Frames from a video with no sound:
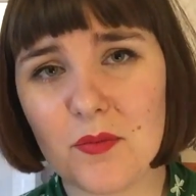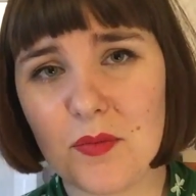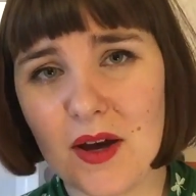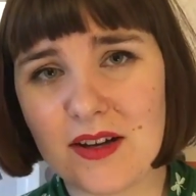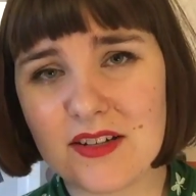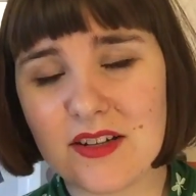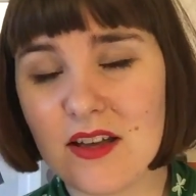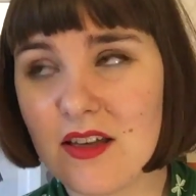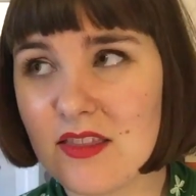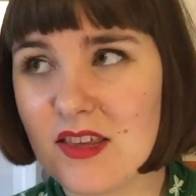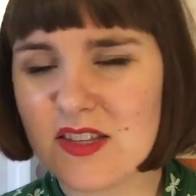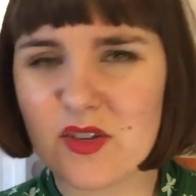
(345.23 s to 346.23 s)
but
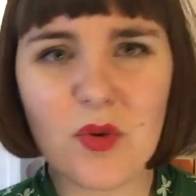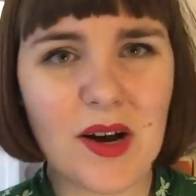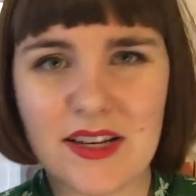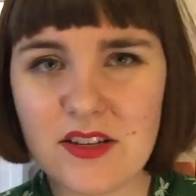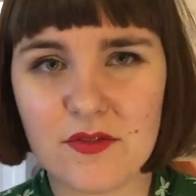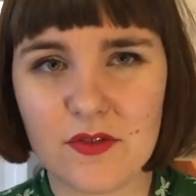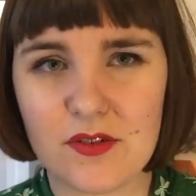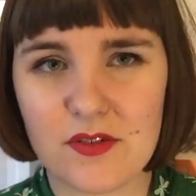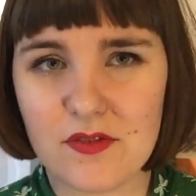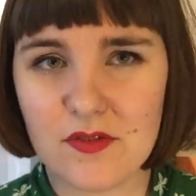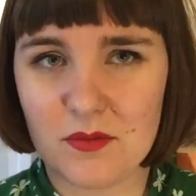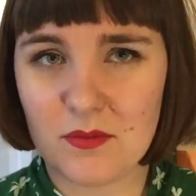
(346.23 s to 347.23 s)
these are quite different
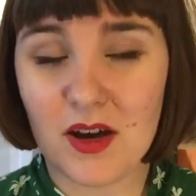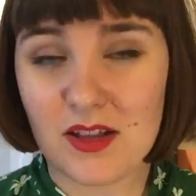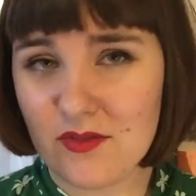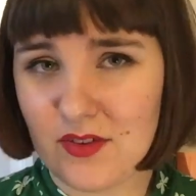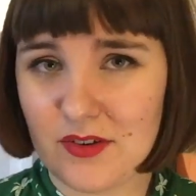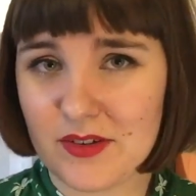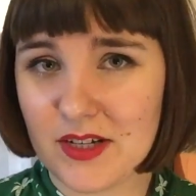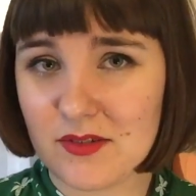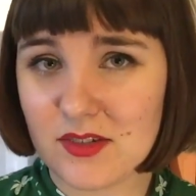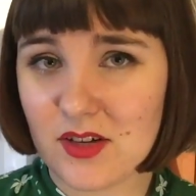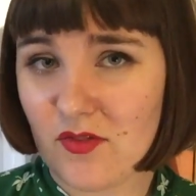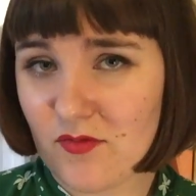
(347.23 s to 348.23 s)
from other fairy
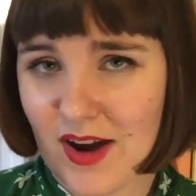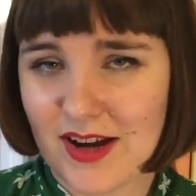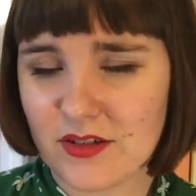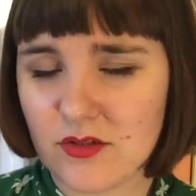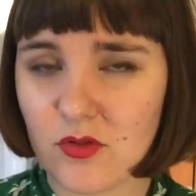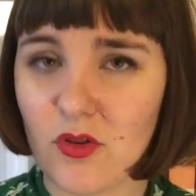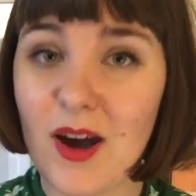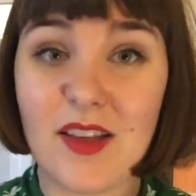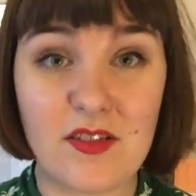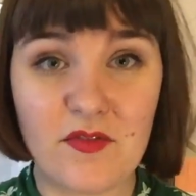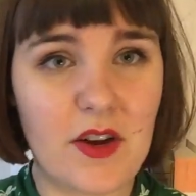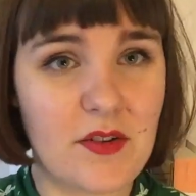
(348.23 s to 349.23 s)
tales that I've read, or
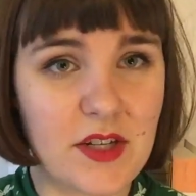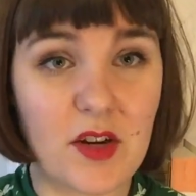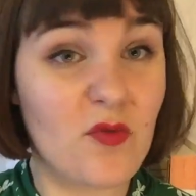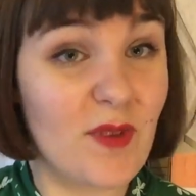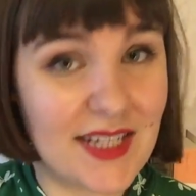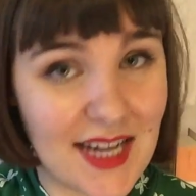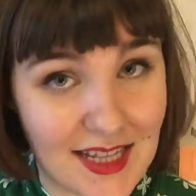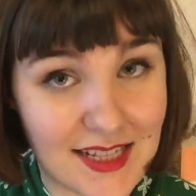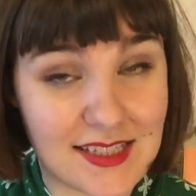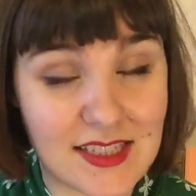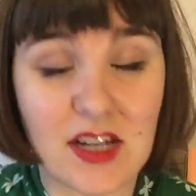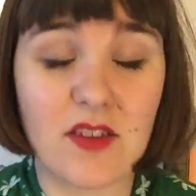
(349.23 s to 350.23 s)
other fairy tale
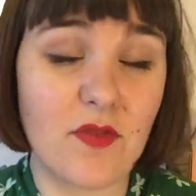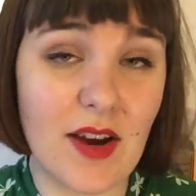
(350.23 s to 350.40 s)
retellings that I've